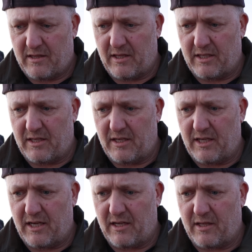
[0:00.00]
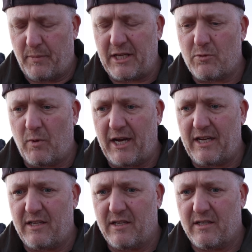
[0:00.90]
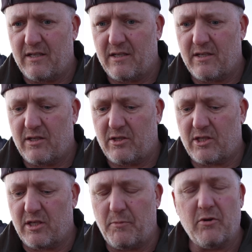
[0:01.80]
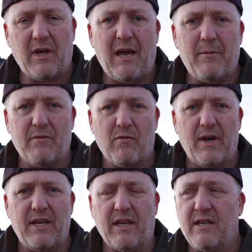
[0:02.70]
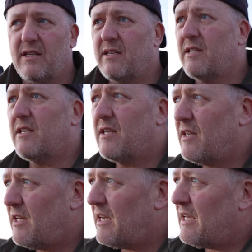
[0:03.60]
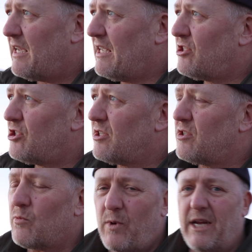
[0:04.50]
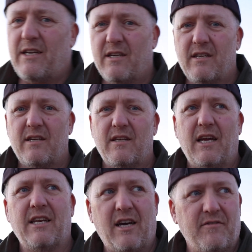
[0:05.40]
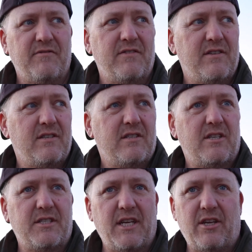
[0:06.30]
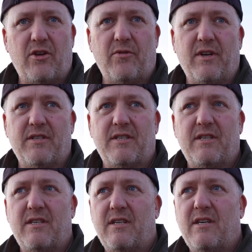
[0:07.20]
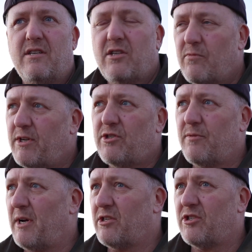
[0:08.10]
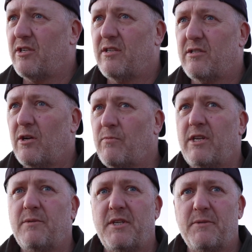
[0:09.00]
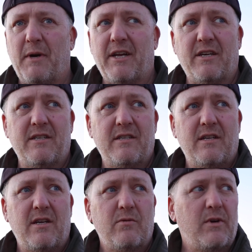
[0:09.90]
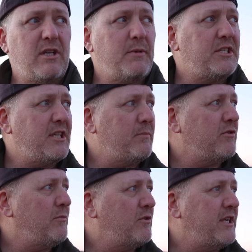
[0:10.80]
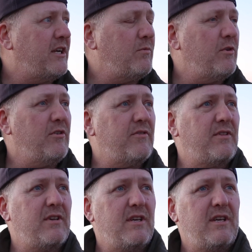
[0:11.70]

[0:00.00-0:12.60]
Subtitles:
that the best way to build a habit of reading is just to read enough to stay curious. Don't read too much. Don't read to be smarter. Read to be simpler and more down to earth.